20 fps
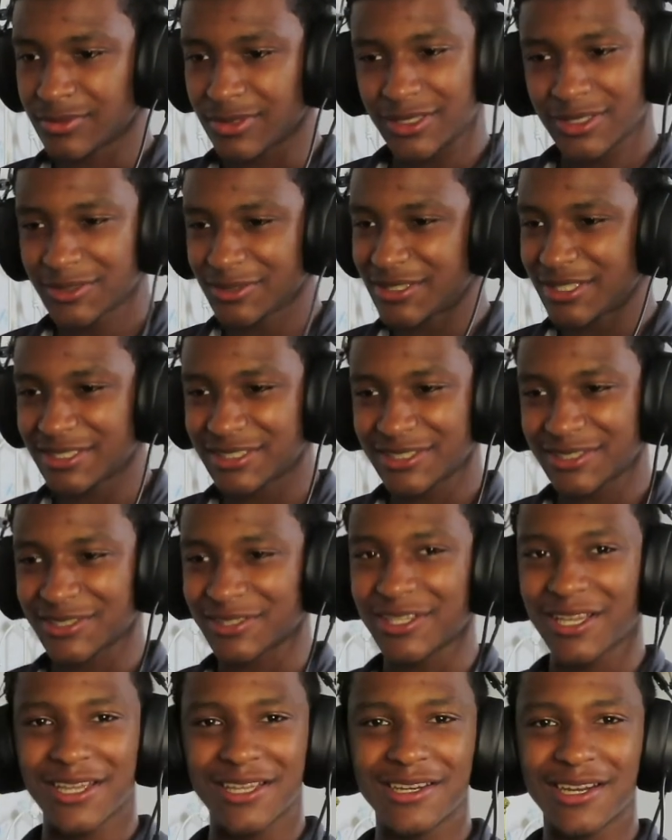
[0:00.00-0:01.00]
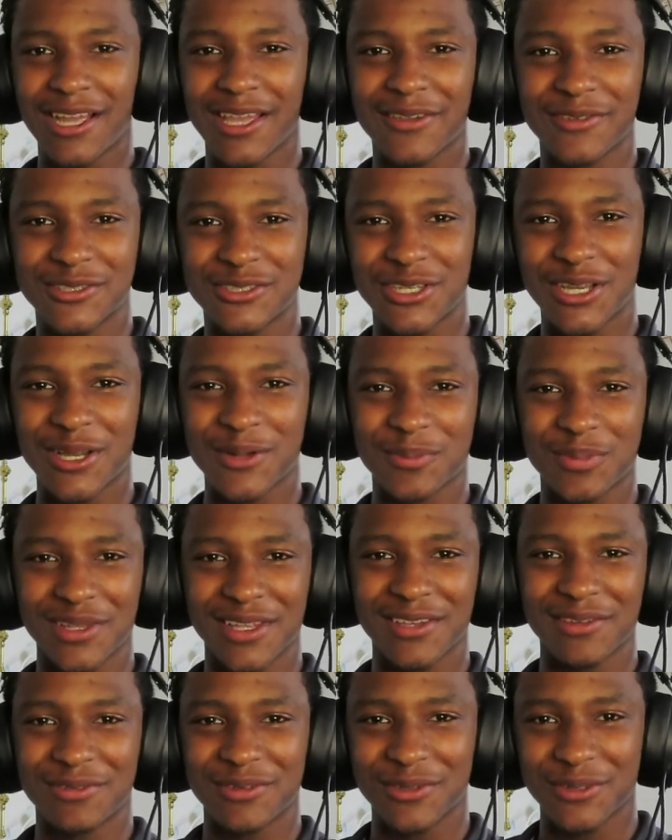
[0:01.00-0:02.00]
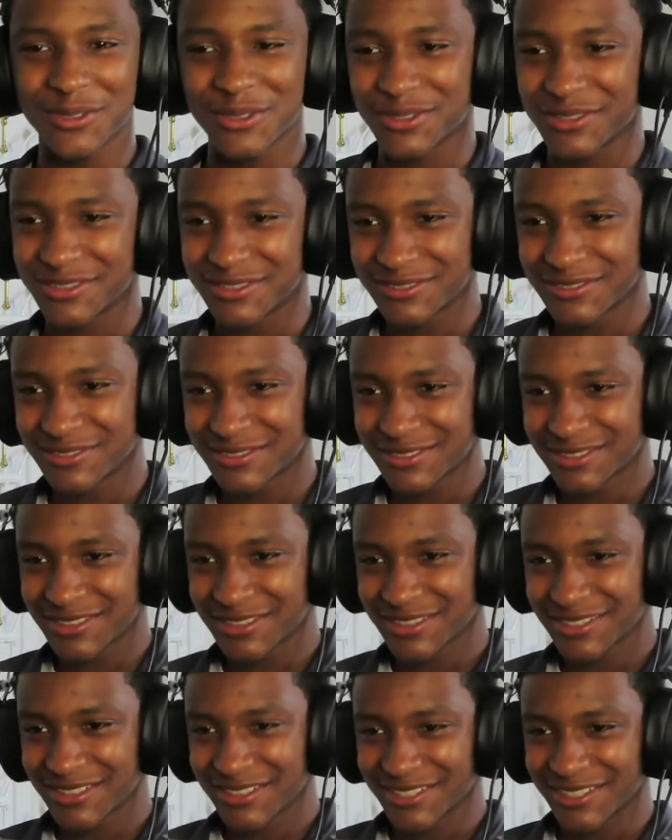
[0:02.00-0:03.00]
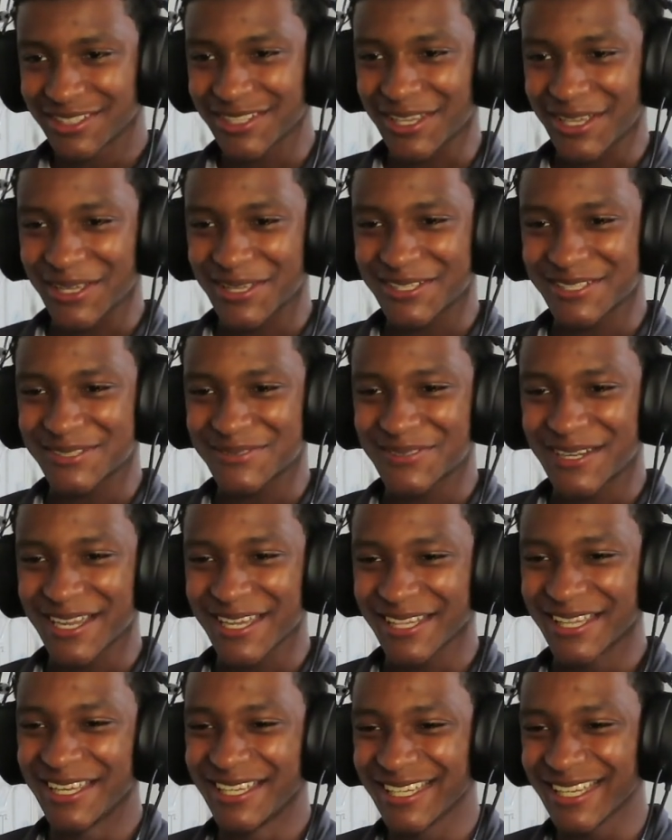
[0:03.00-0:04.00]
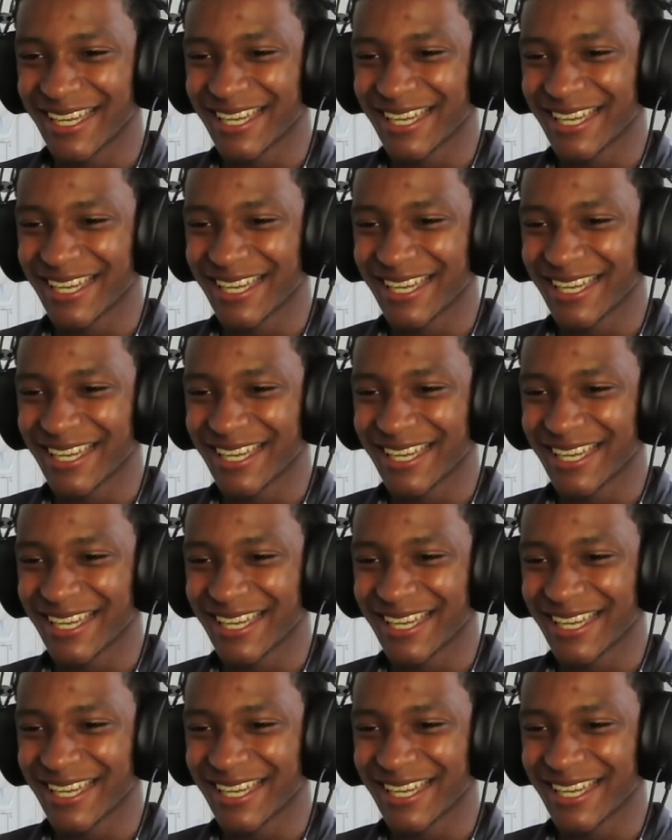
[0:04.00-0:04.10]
Lil Tjay look like he's not even trying to play for real. Look at his smile.